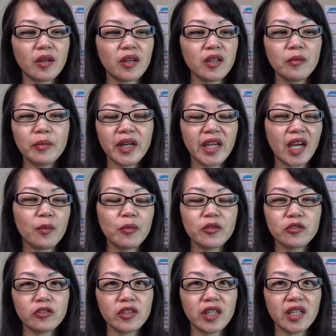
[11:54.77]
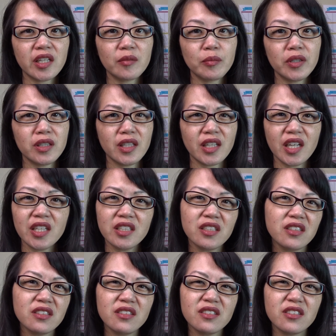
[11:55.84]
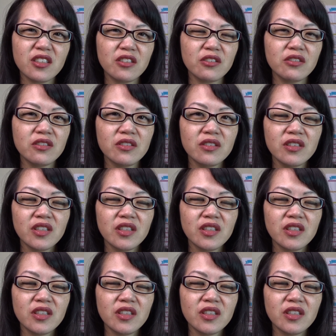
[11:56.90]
gonna buy apples organic, but like onions, no.